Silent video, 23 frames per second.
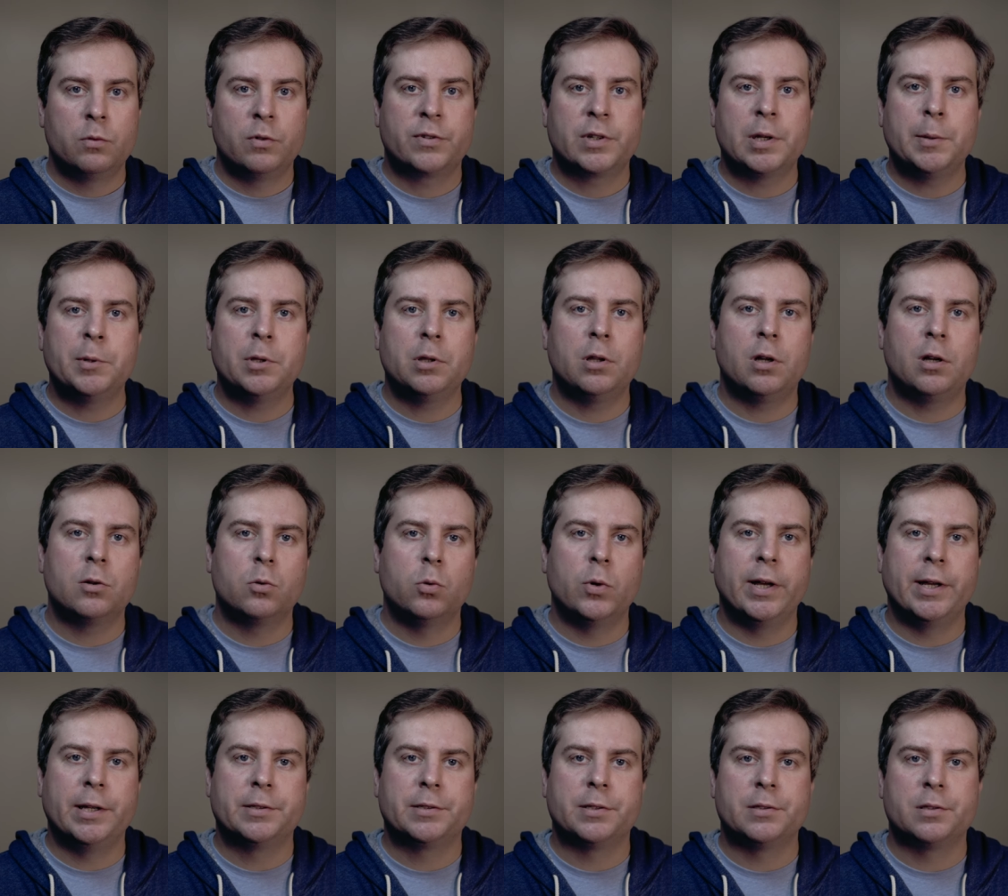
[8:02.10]
We've come a long
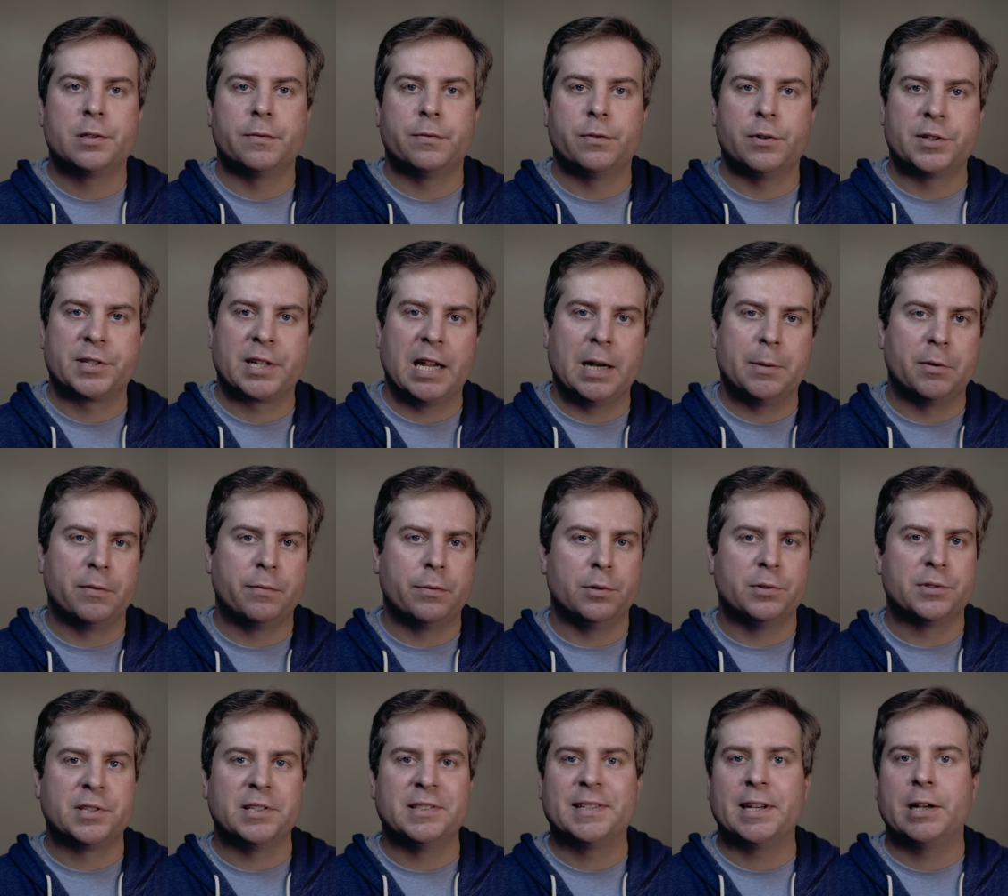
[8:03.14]
way since the first camera phone,
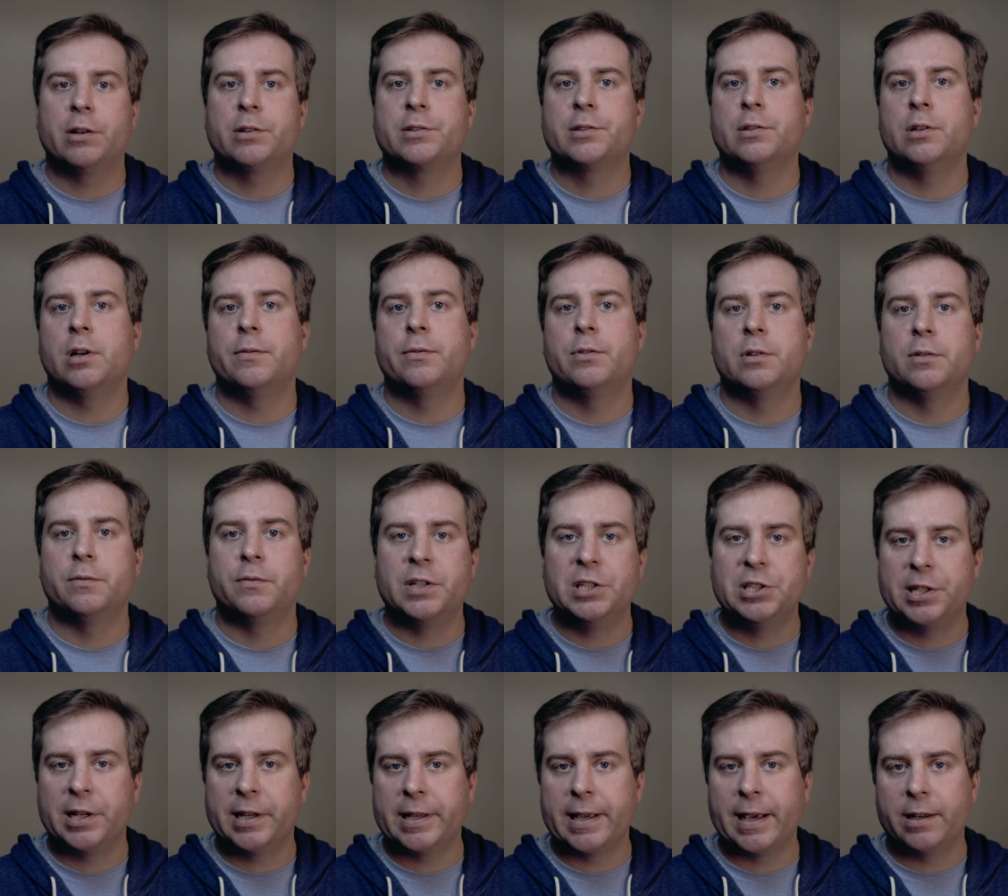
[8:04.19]
since Ericsson offered a
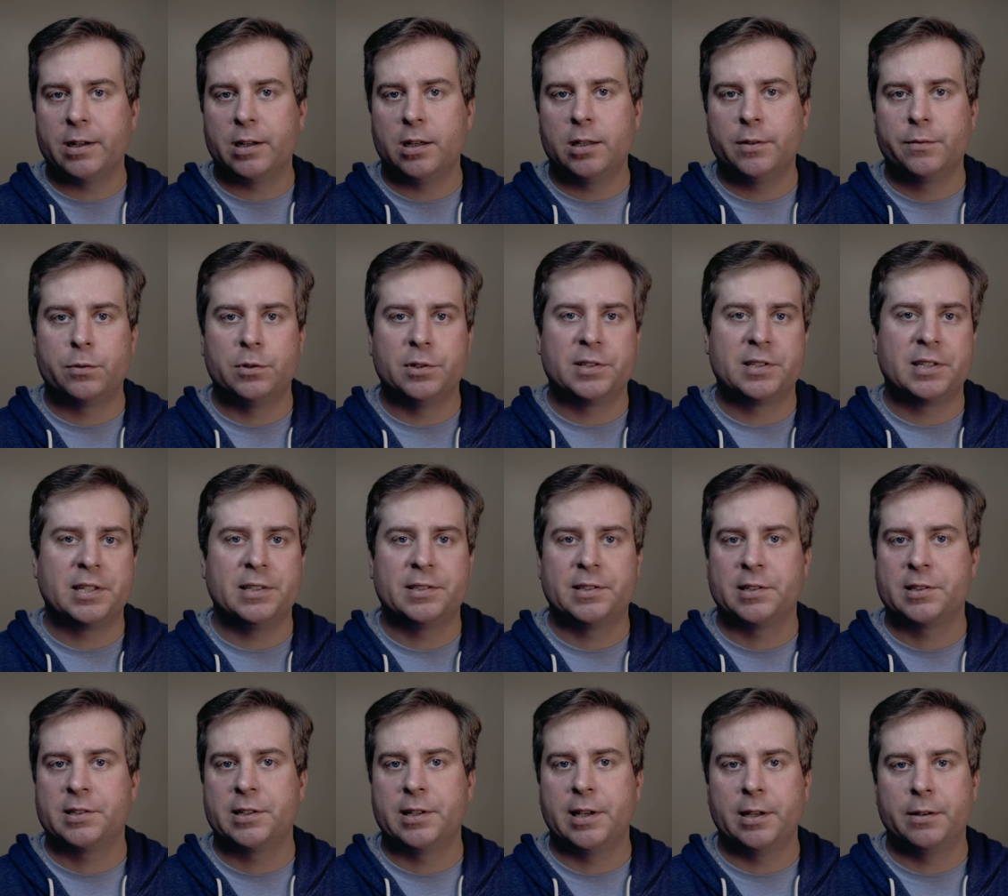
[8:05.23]
VGA add-on for its
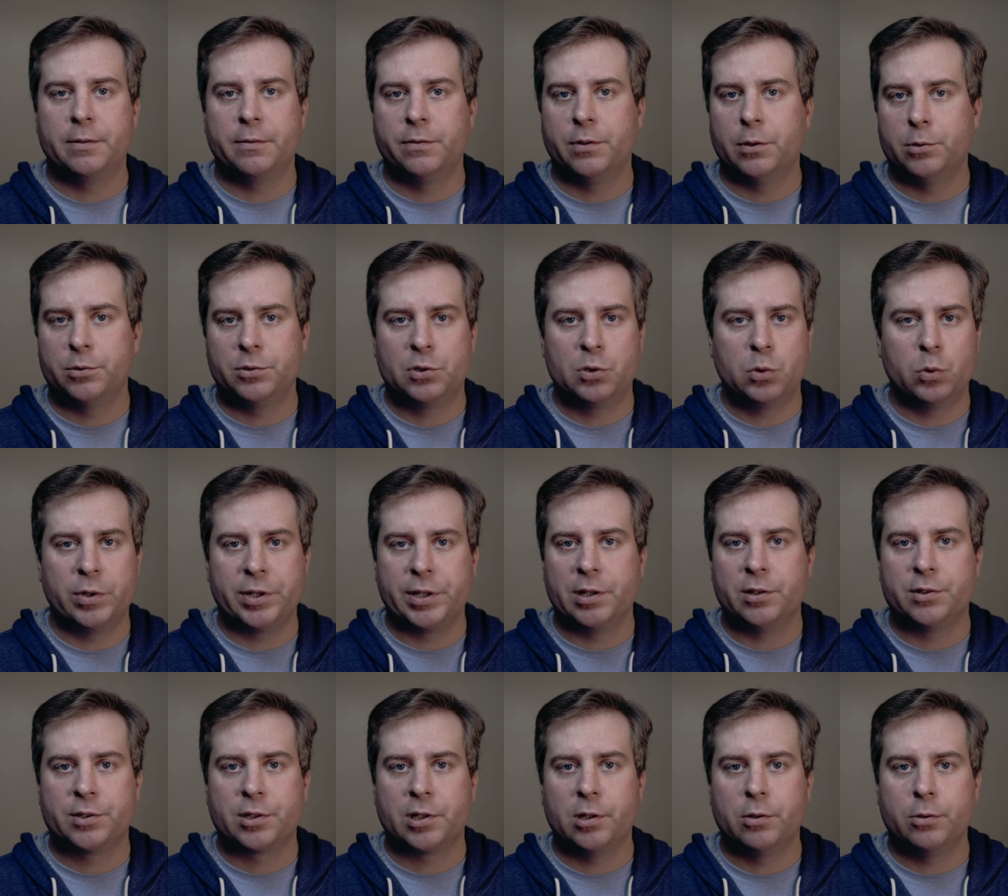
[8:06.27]
T68 phone 20
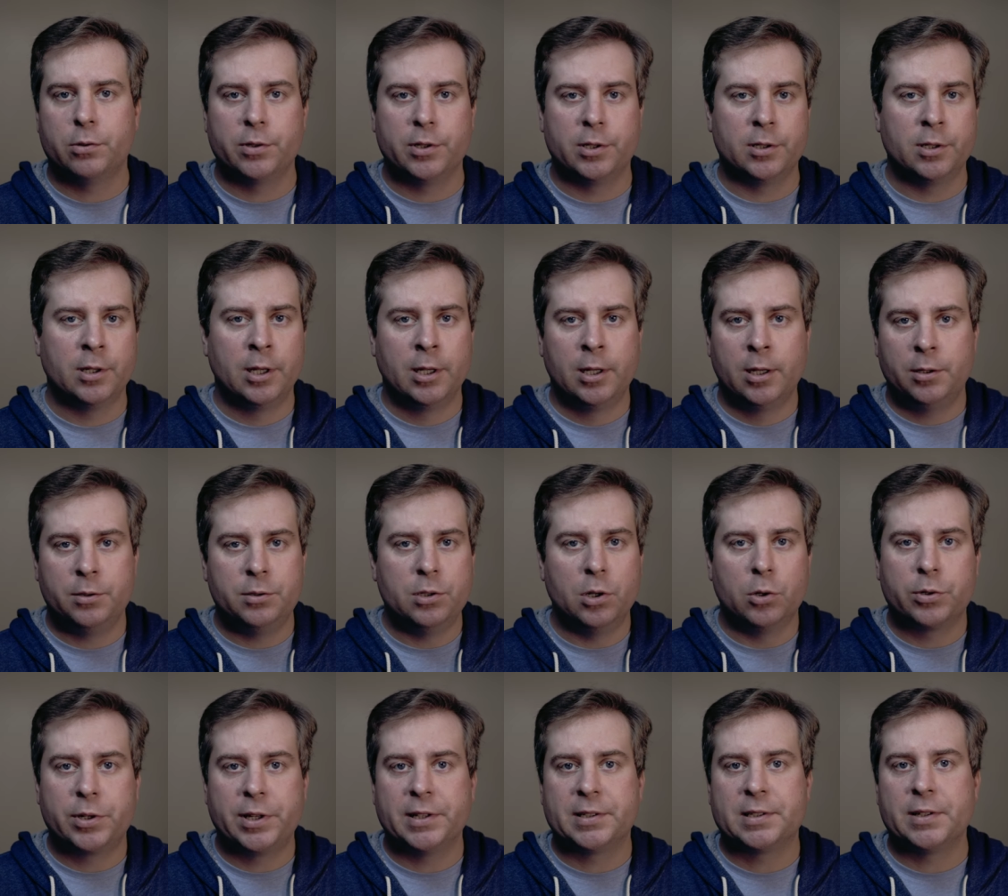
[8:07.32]
years ago, or the
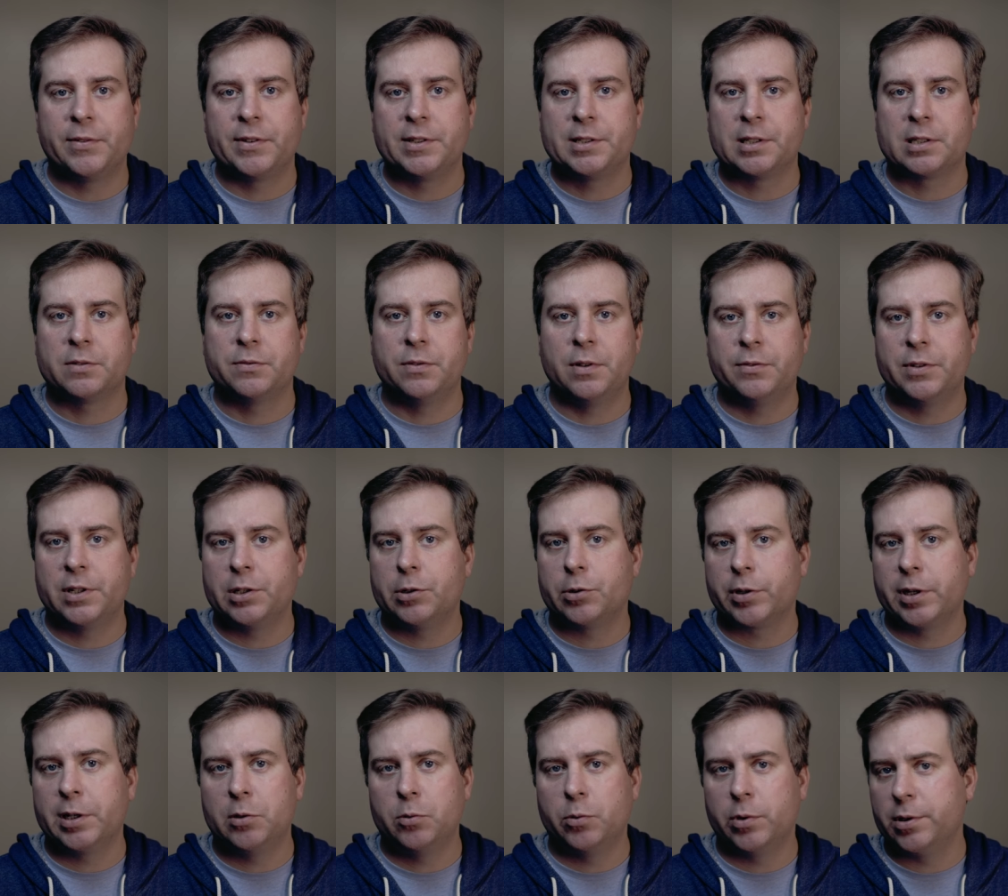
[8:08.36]
Nokia 7650
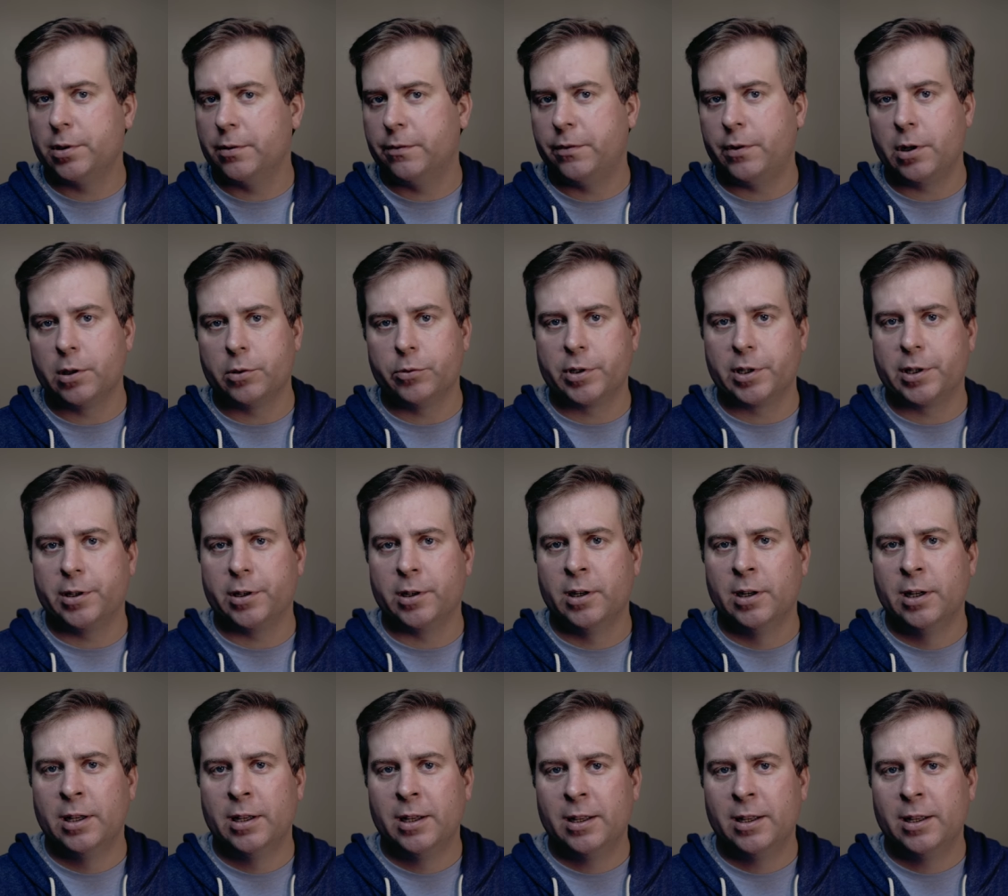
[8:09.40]
integrated one the following year.